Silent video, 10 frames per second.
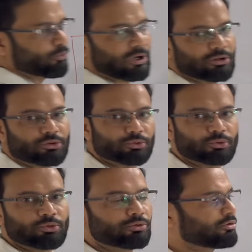want
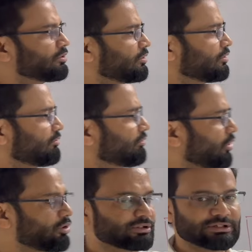to
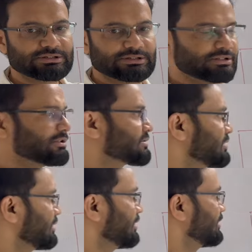lock these things,
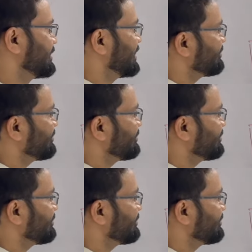they